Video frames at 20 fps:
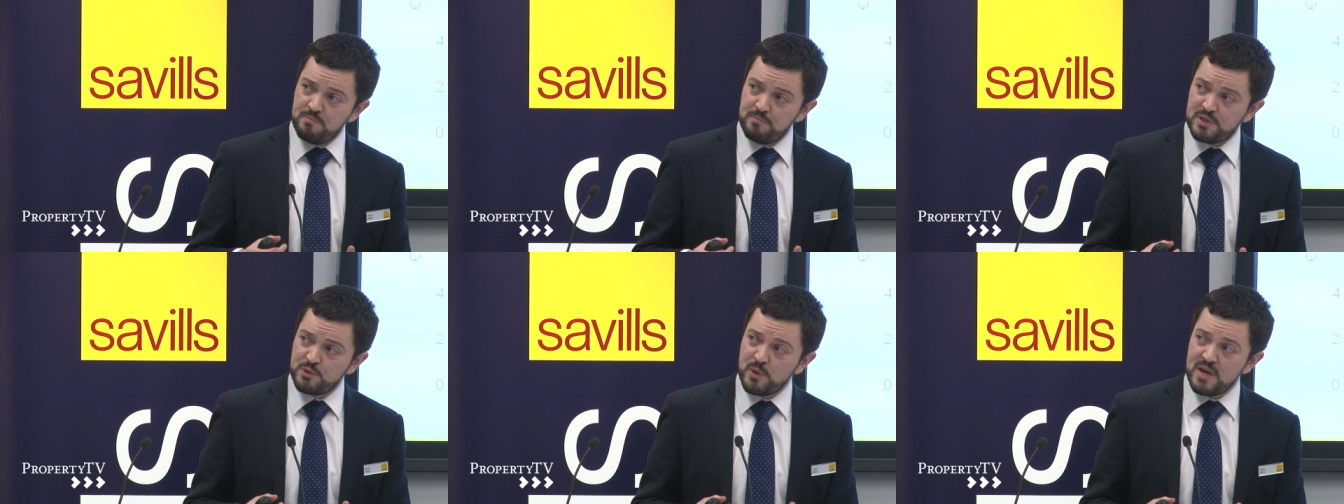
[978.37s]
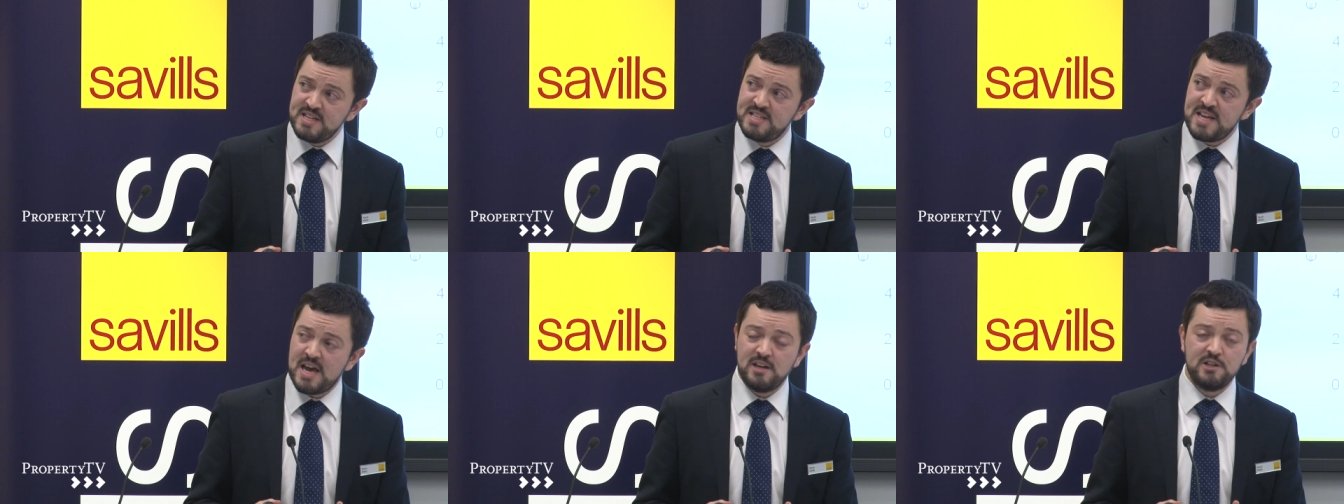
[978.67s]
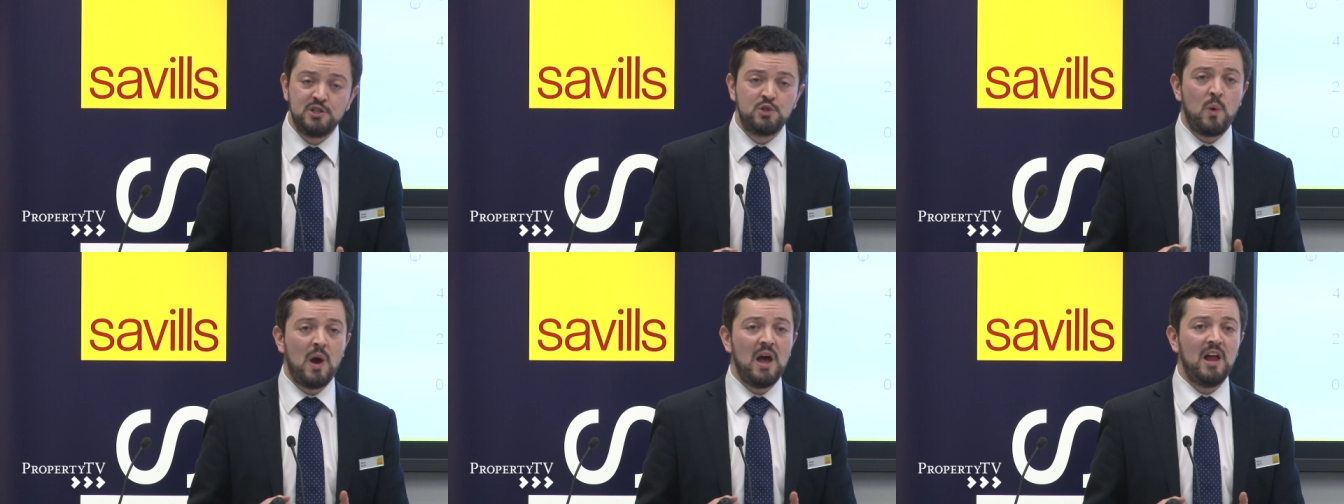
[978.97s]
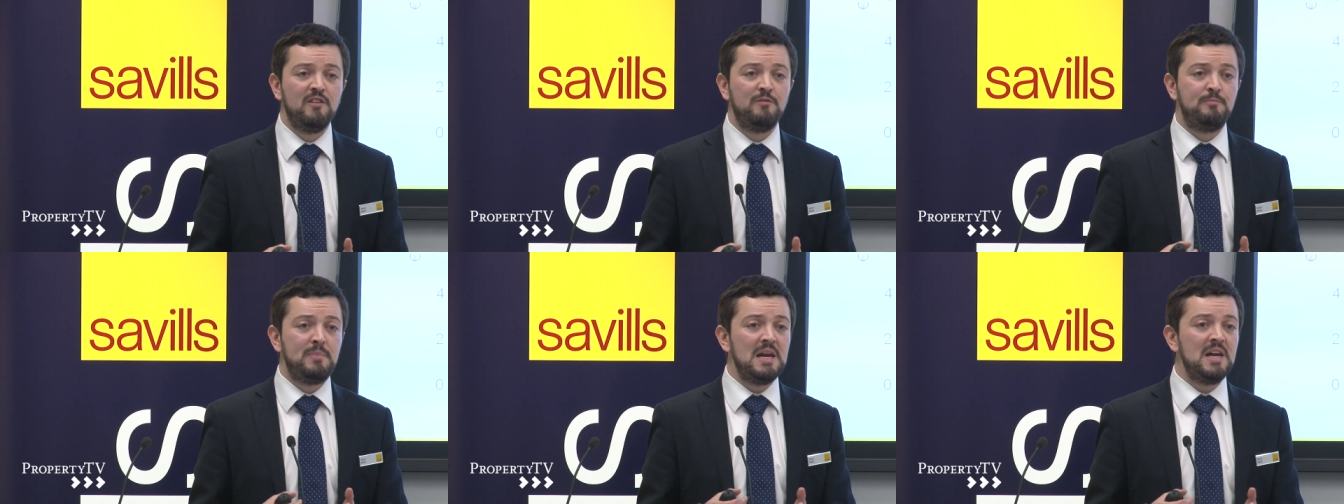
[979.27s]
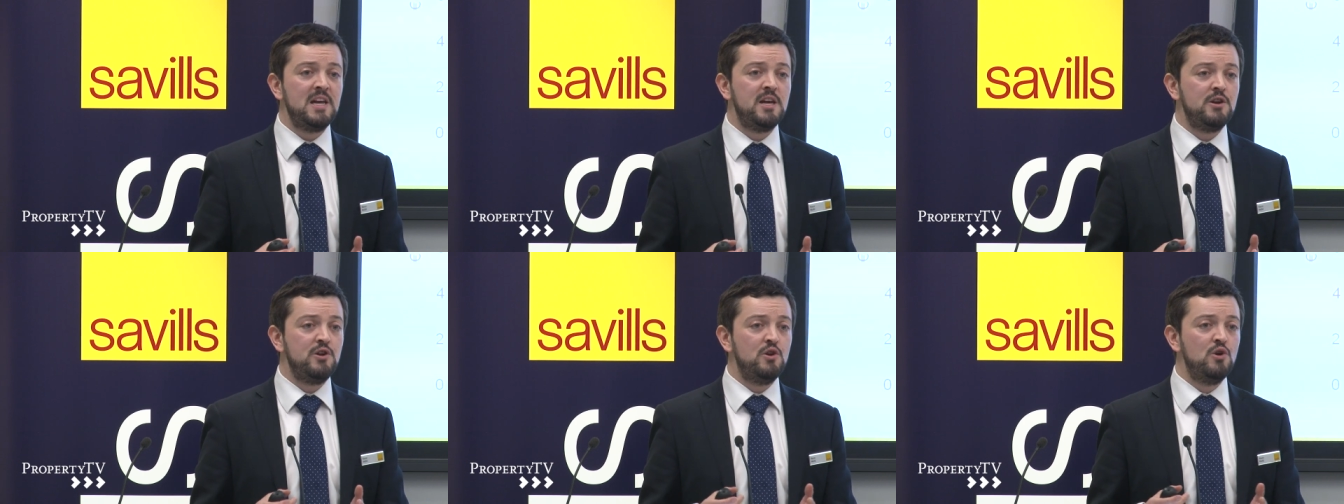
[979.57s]
Between 10 and 12
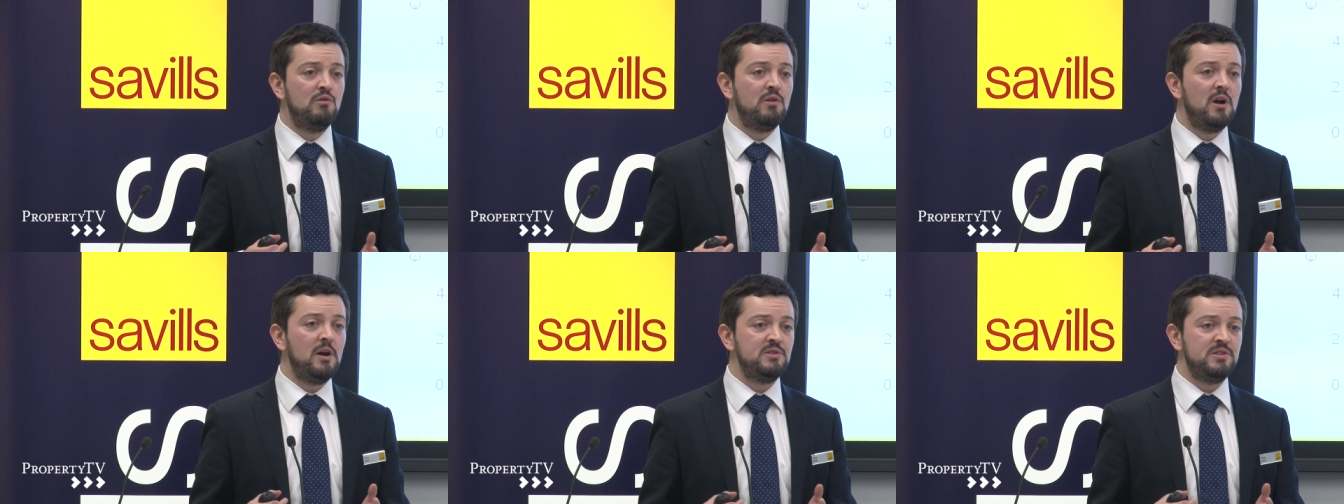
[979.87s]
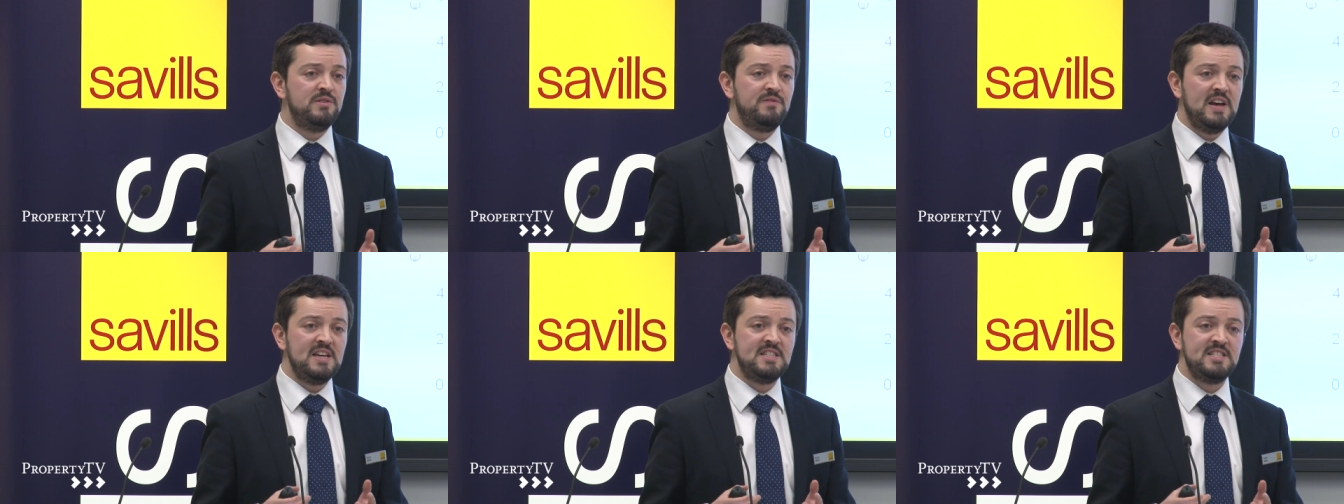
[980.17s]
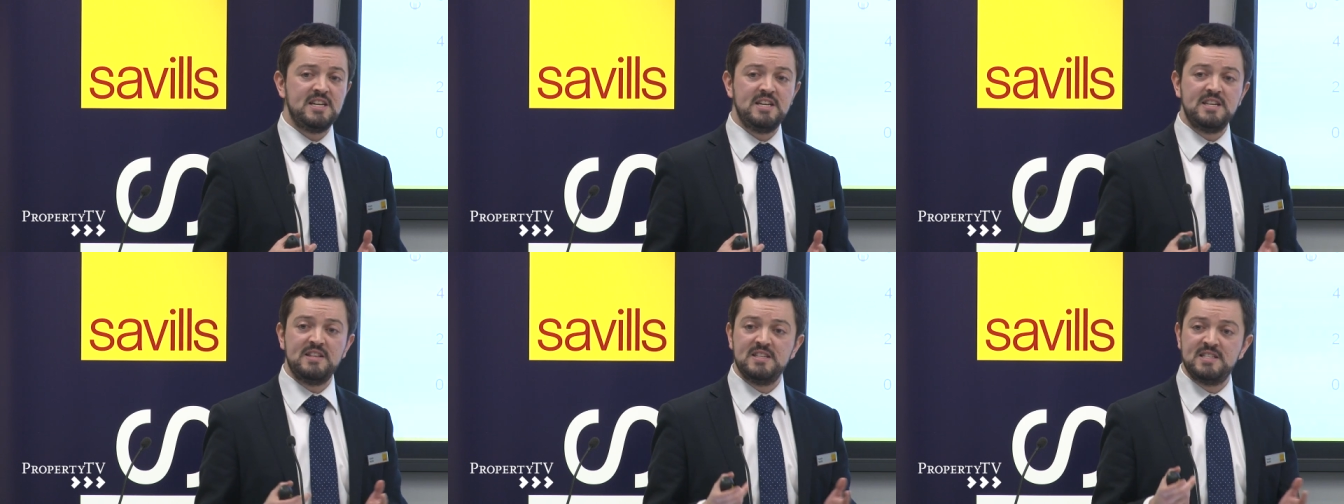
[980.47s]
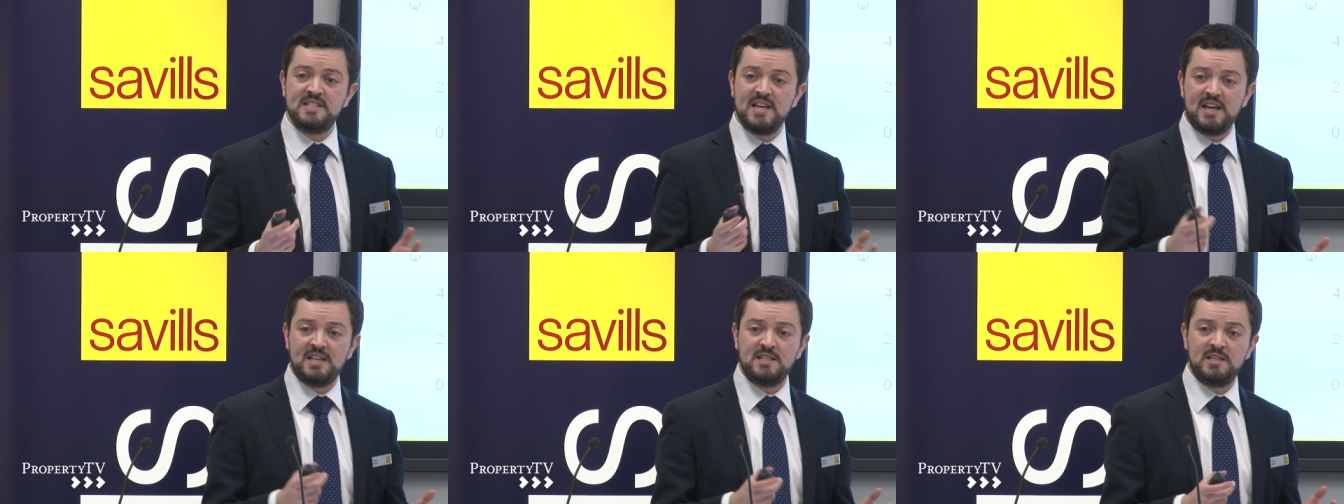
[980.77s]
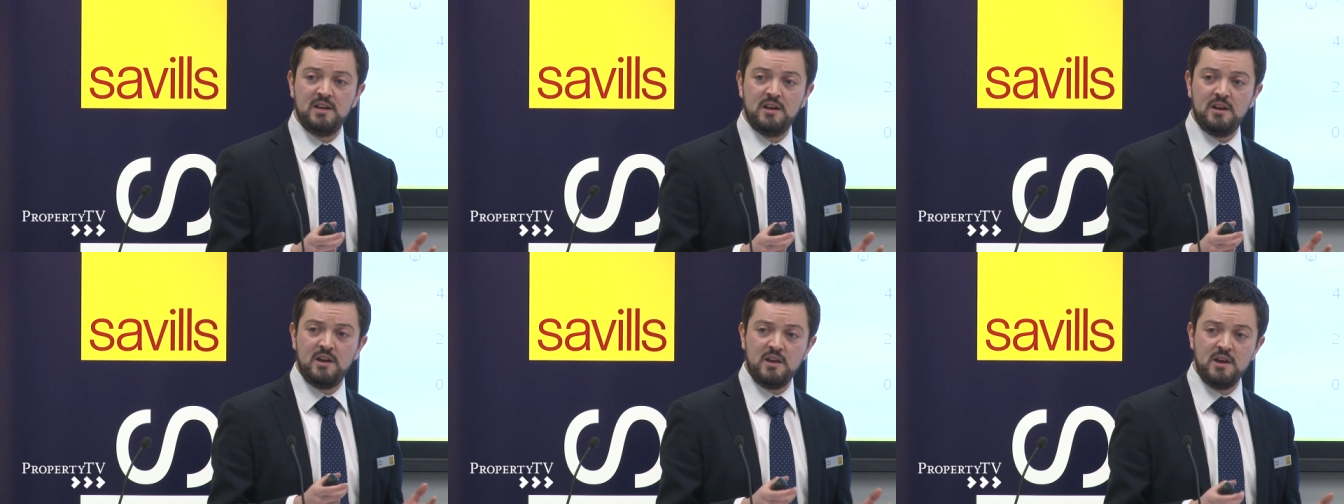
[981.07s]
billion euros invested in the
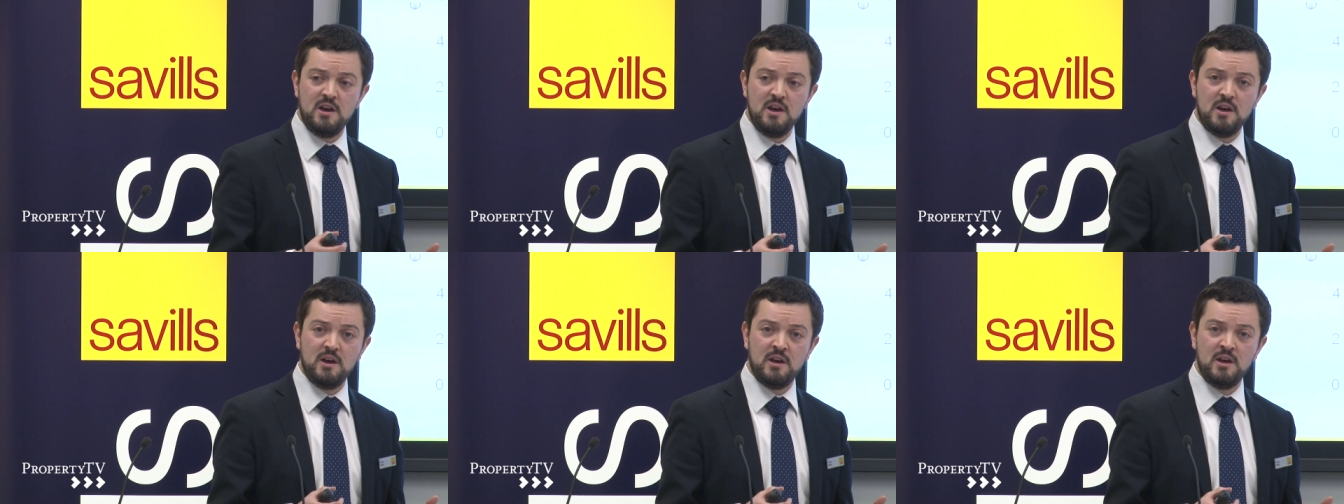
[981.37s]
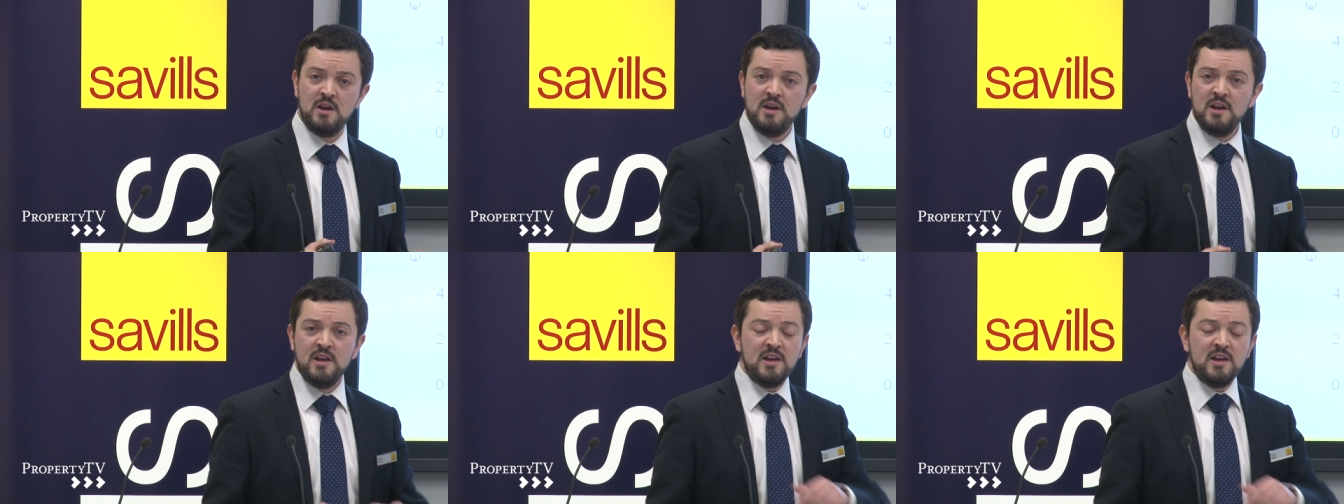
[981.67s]
sector a year.